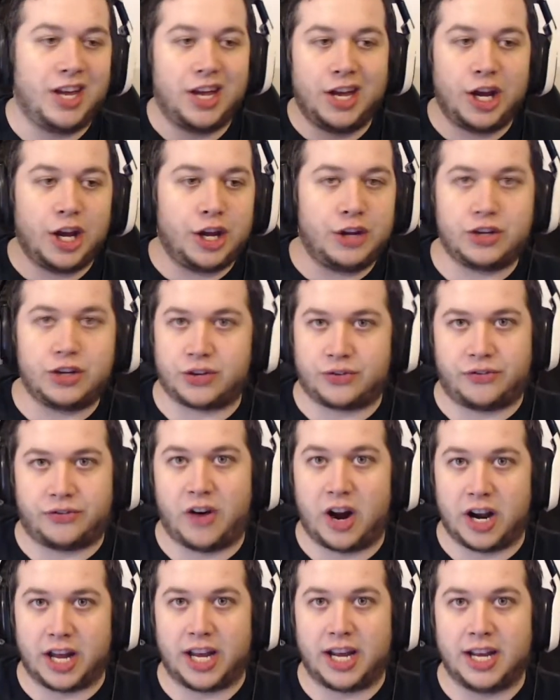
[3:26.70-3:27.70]
Just
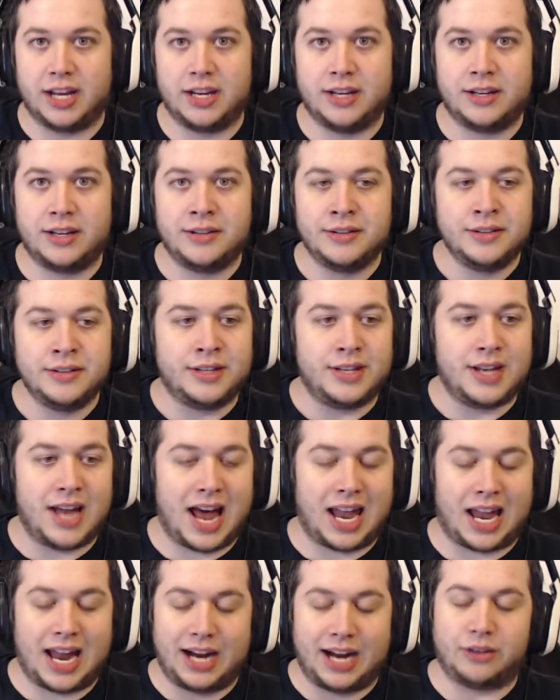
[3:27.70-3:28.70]
funny. Not
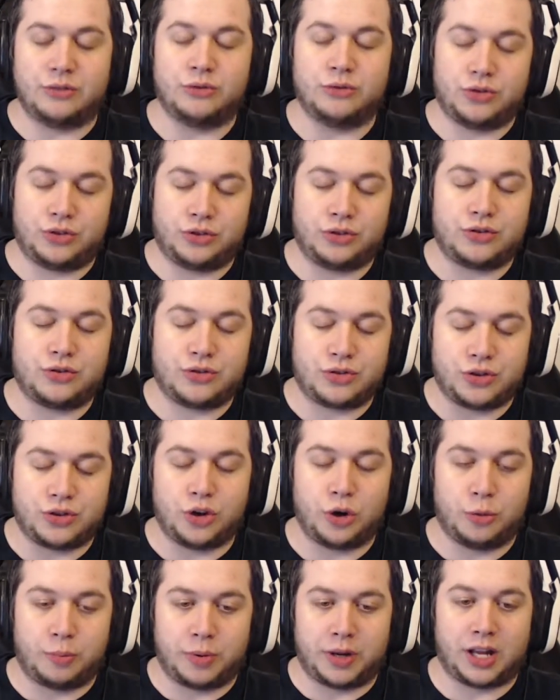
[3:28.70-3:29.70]
like
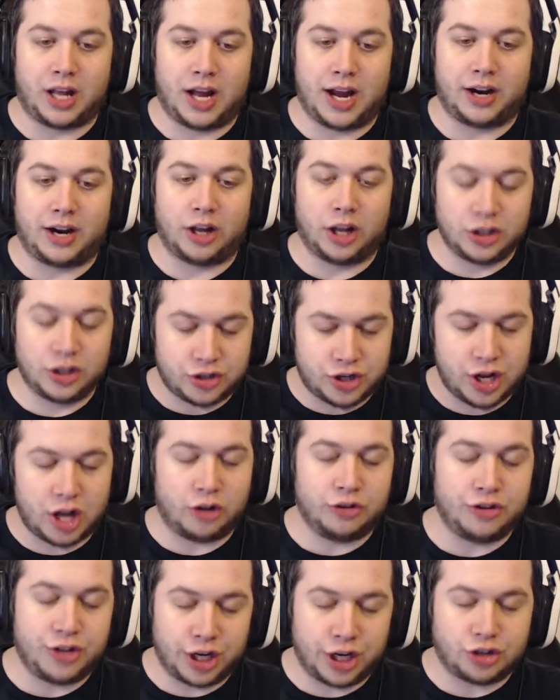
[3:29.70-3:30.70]
stupid, like, oh, let's tell
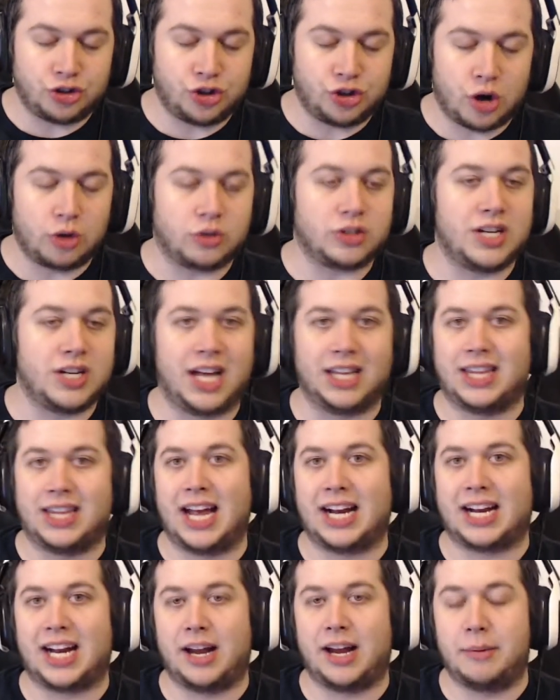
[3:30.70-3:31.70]
dick jokes. Not
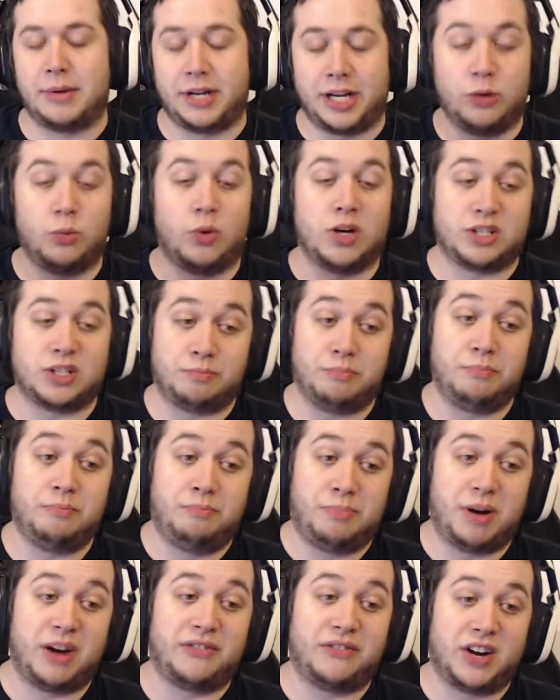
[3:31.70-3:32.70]
that kind. I mean, he was
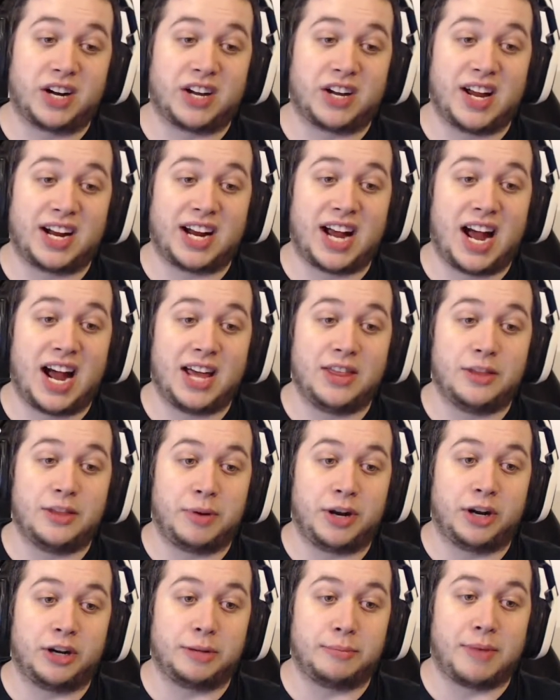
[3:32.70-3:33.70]
butt fucking that guy in the
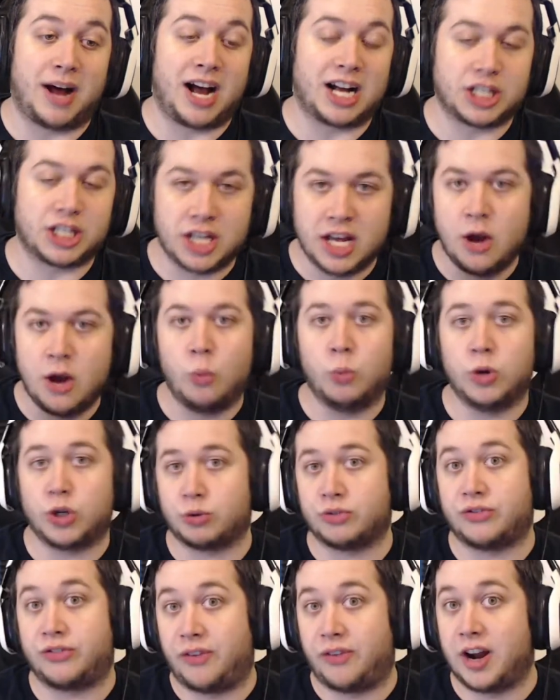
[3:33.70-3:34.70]
penalty box, which
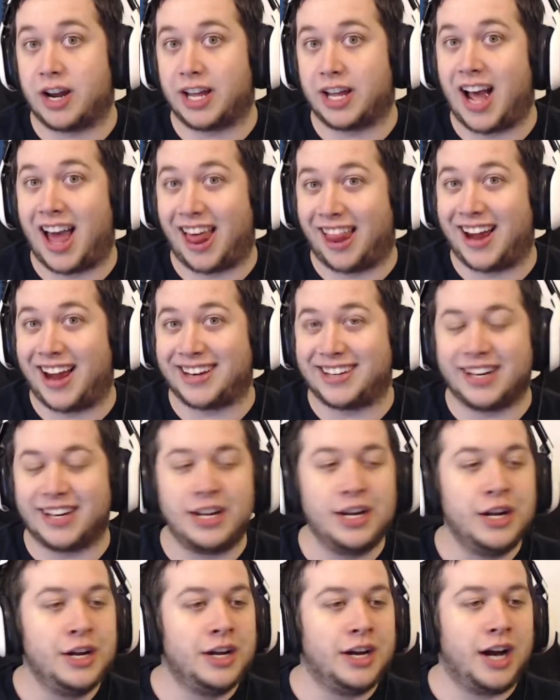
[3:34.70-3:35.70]
was funny. I liked it.
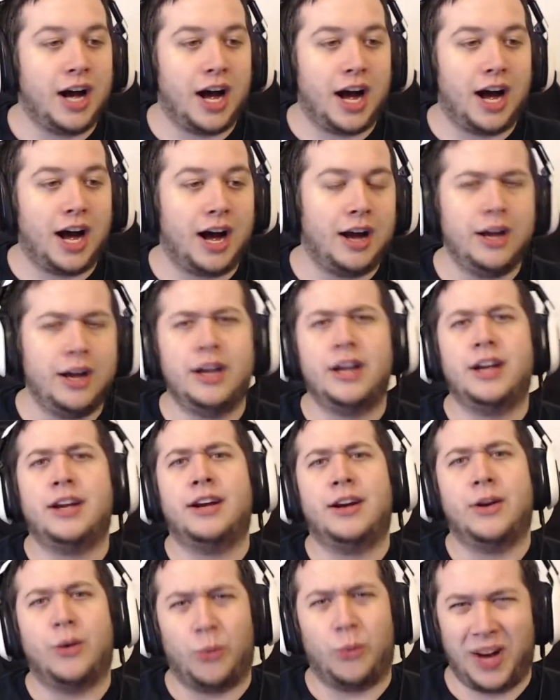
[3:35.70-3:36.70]
Uh,
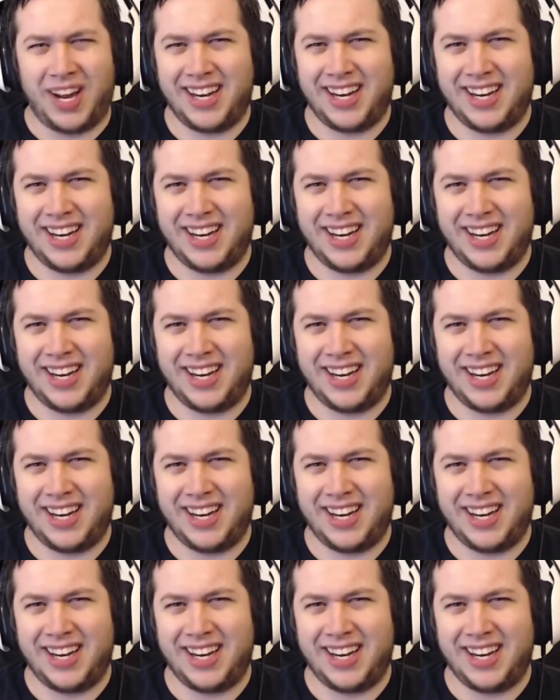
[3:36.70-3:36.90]
what?